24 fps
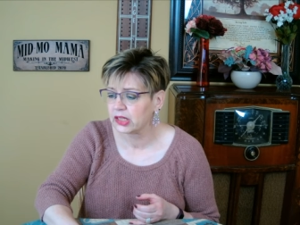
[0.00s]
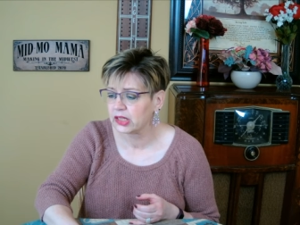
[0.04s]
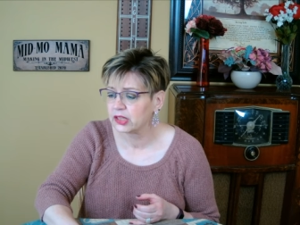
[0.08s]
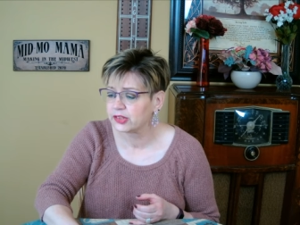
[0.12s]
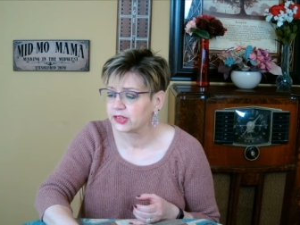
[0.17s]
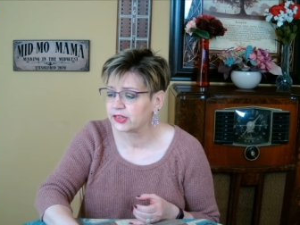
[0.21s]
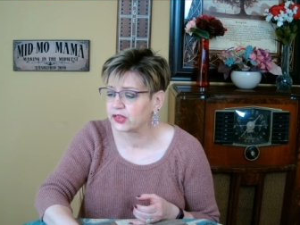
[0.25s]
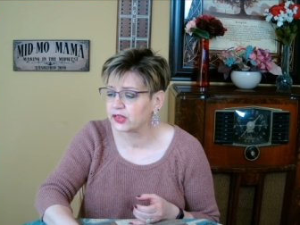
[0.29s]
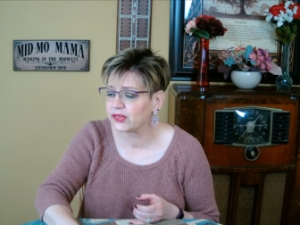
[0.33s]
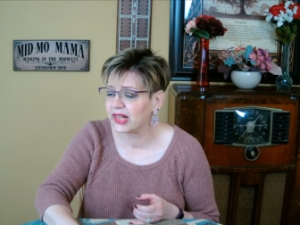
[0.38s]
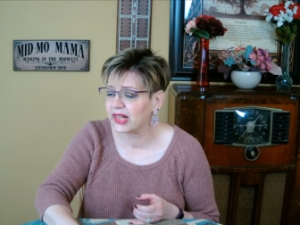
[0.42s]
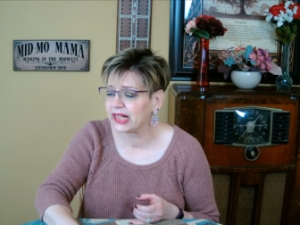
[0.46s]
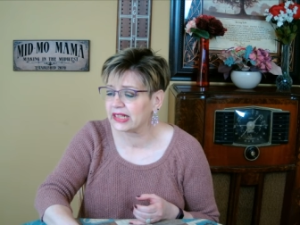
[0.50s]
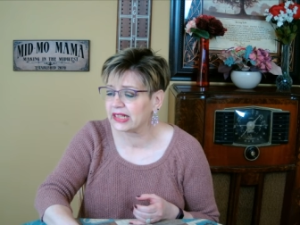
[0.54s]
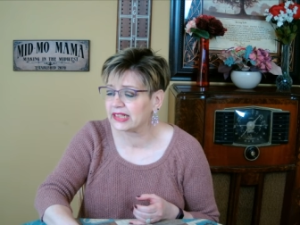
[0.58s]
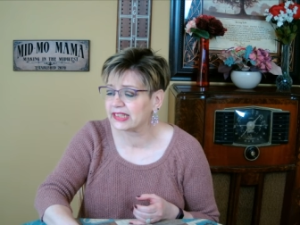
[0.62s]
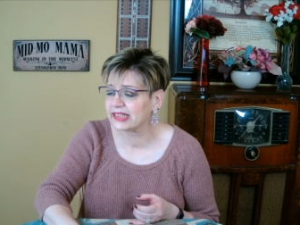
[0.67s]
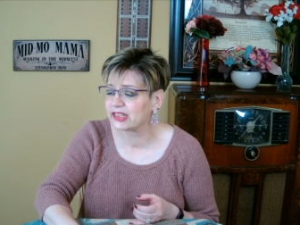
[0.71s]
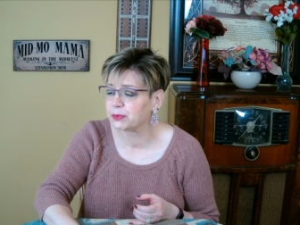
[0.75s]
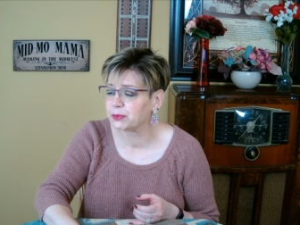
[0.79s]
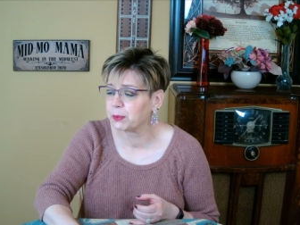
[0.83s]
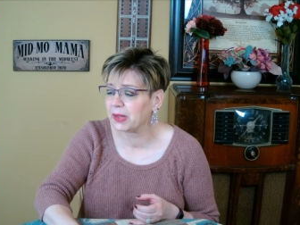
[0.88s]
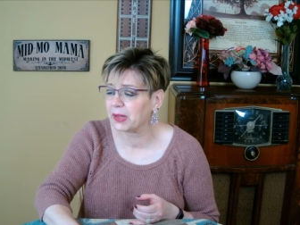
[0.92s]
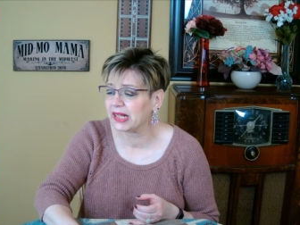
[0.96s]
So that
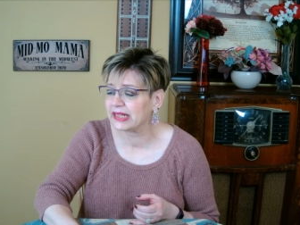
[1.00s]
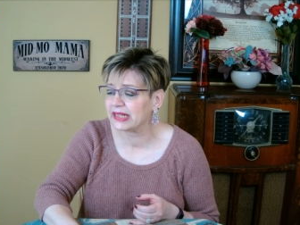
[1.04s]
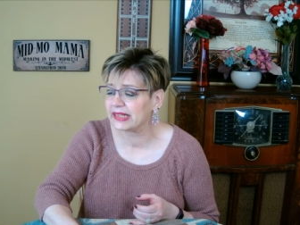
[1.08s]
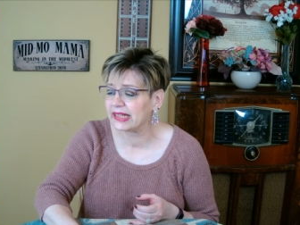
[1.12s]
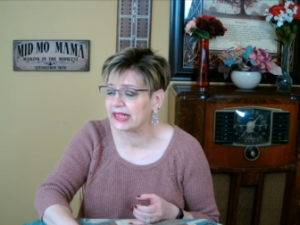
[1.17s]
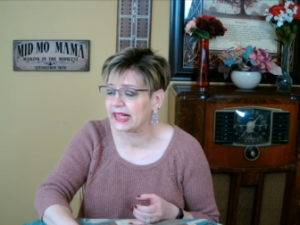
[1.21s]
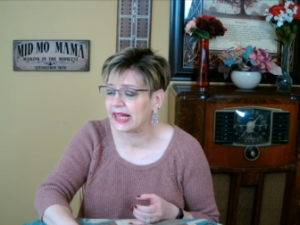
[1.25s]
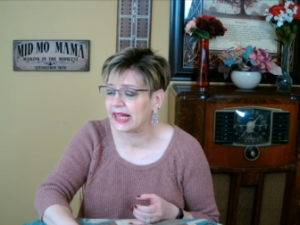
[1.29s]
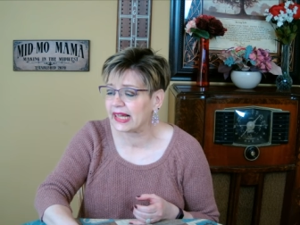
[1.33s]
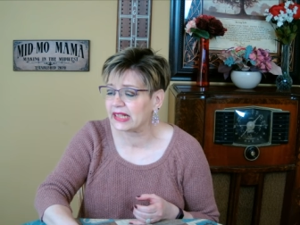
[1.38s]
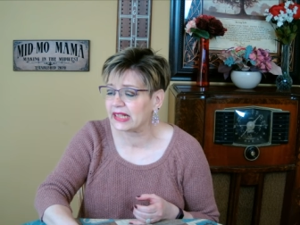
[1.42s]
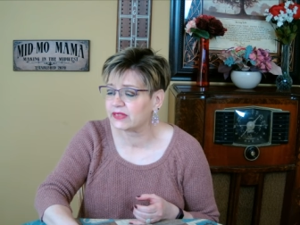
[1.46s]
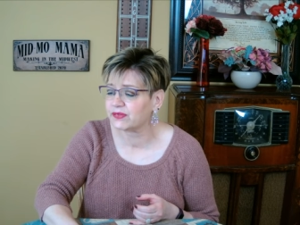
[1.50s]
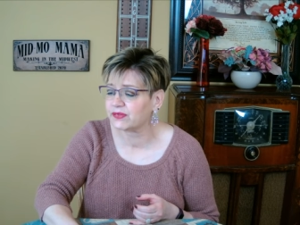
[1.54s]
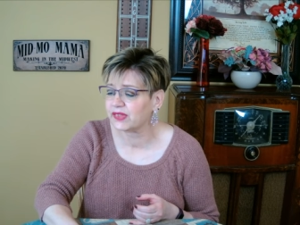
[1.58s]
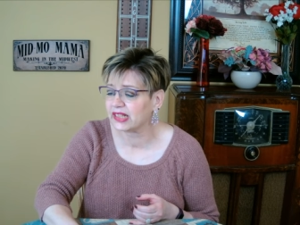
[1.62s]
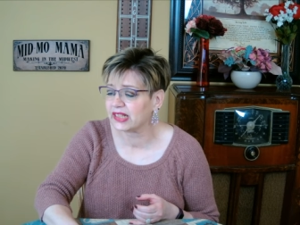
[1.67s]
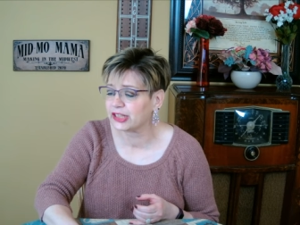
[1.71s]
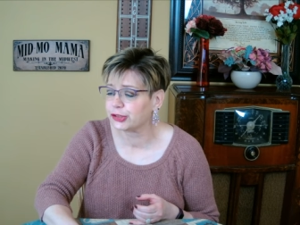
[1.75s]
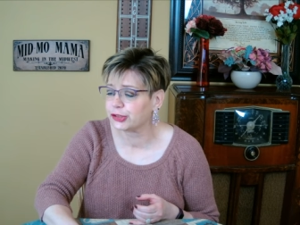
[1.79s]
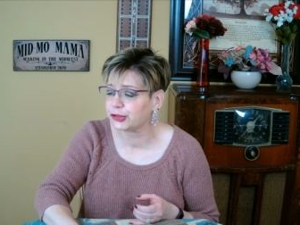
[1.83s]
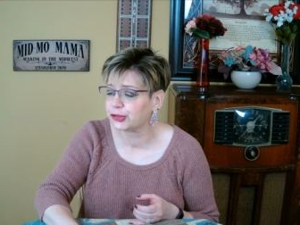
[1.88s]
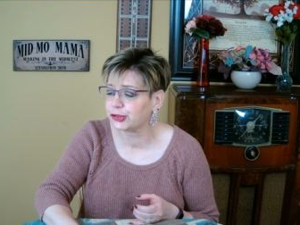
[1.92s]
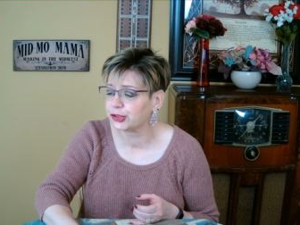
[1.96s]
is Mighty
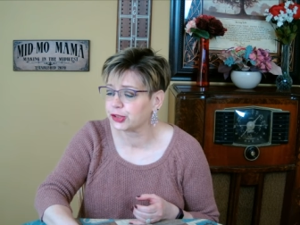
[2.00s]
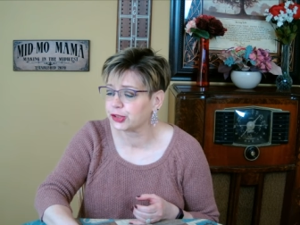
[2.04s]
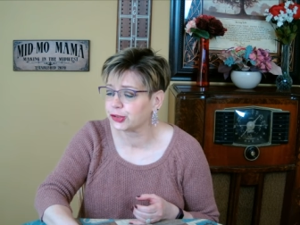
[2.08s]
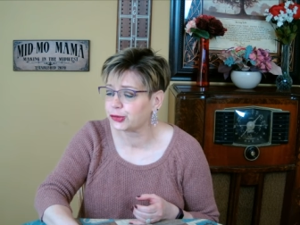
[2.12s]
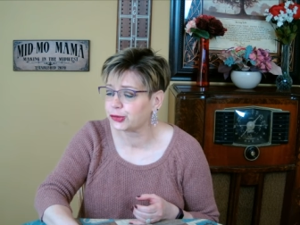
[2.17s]
Adventure